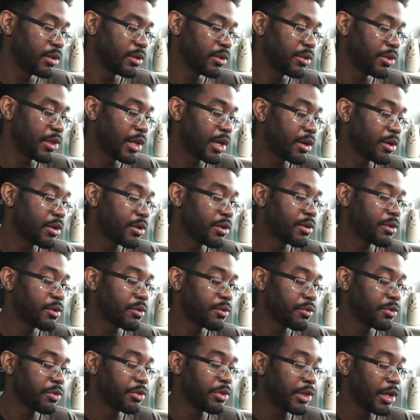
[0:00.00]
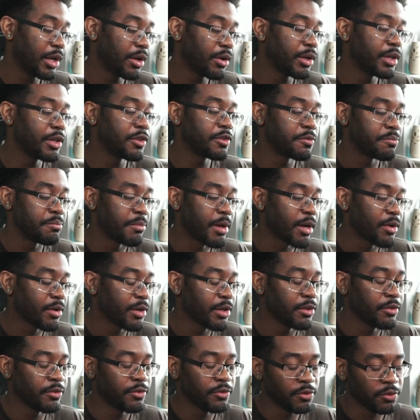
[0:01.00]
there is
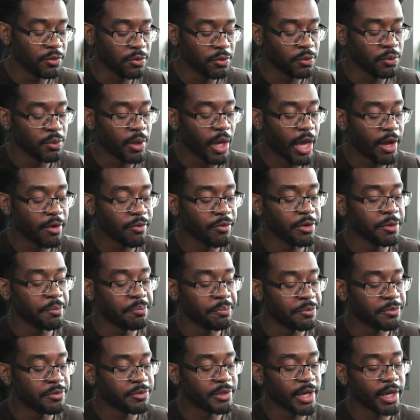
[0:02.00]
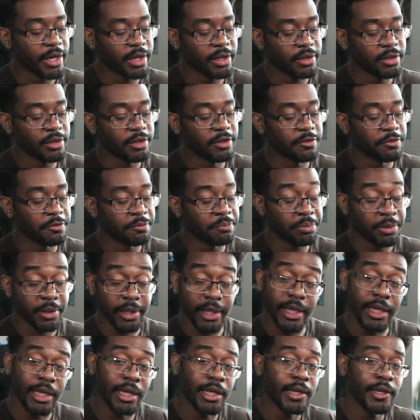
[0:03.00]
merit to every style of
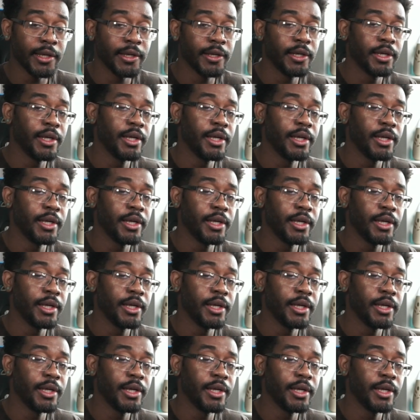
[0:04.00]
play.